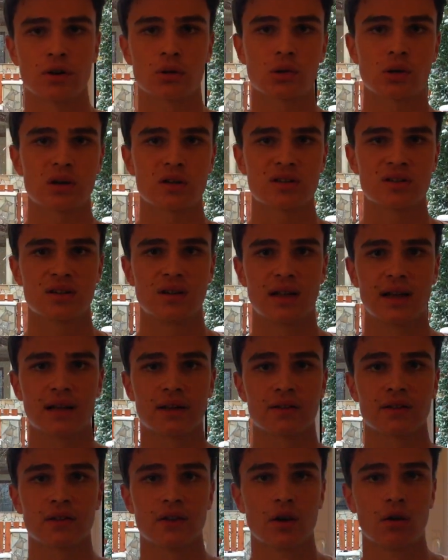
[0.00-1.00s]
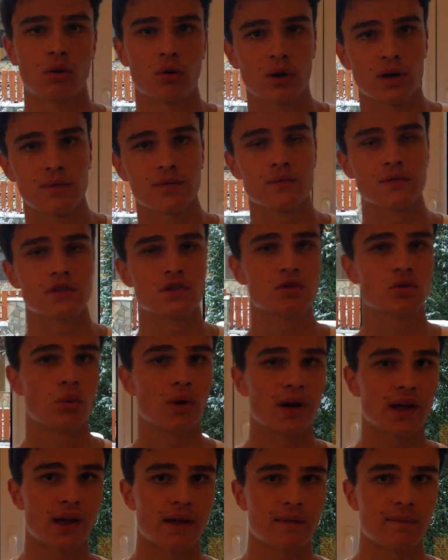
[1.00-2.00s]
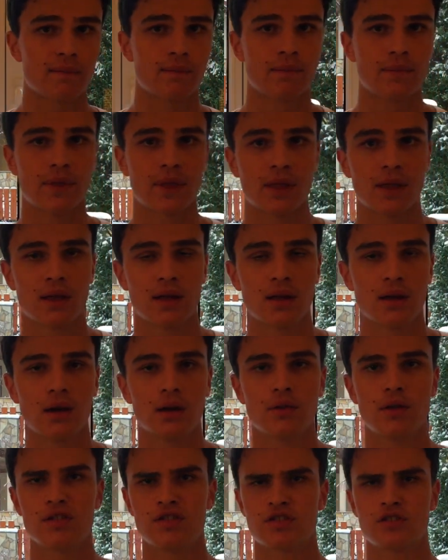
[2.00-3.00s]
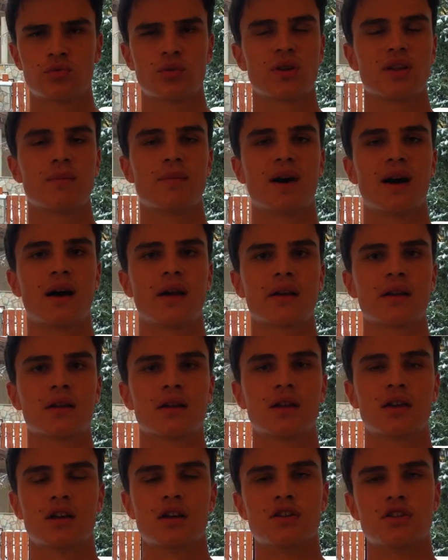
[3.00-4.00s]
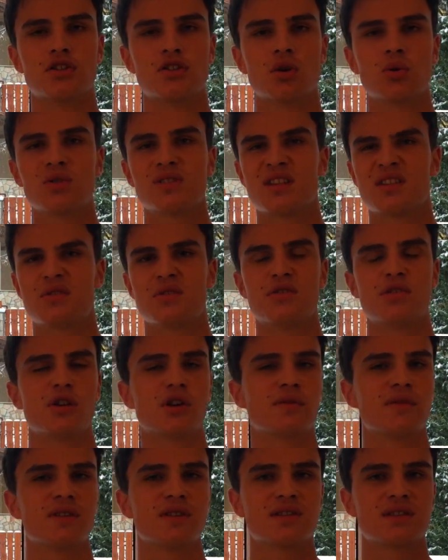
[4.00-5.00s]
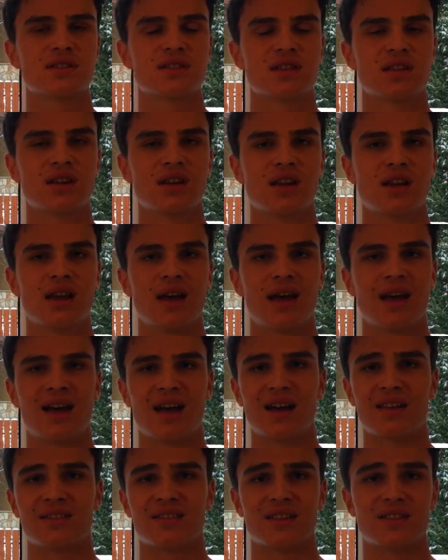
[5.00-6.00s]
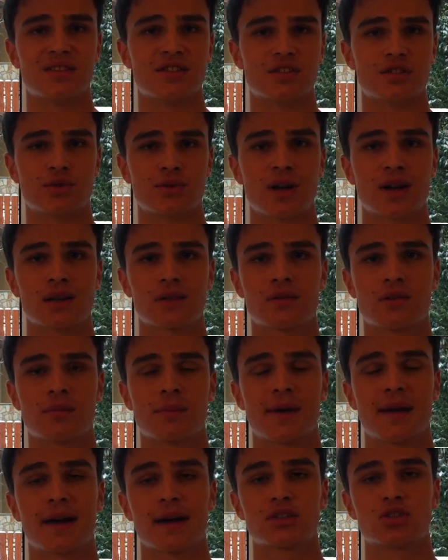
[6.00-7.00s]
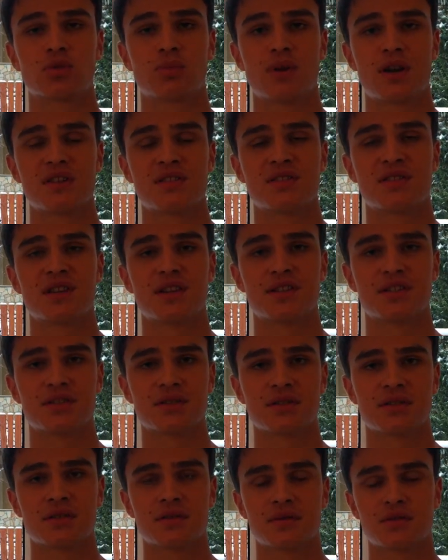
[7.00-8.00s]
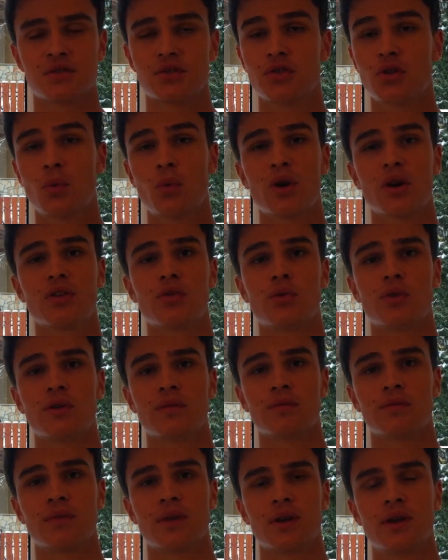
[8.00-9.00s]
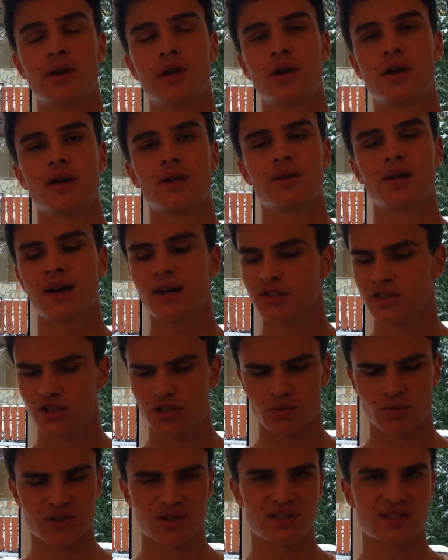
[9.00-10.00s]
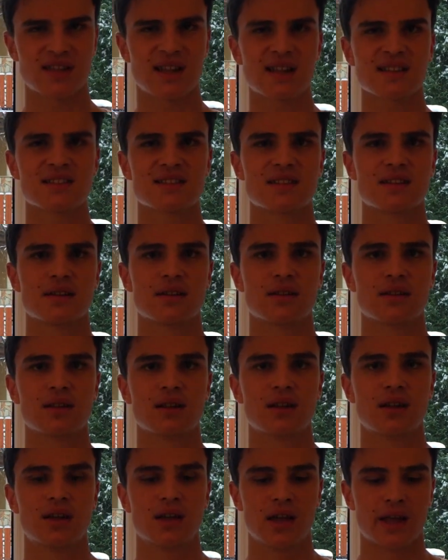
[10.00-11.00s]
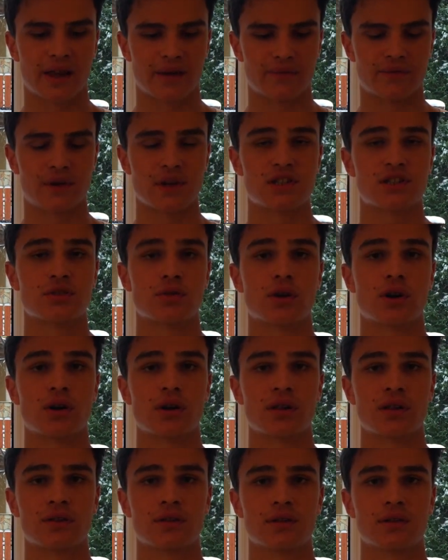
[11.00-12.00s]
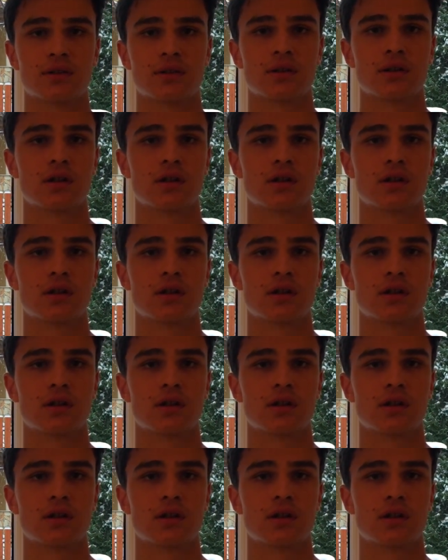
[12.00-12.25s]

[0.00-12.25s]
uncross their legs, or even sway. This is really bad. It shows that you're nervous and it distracts from your actual presentation. So you don't want to do it. You actually just want to stand still and face your audience.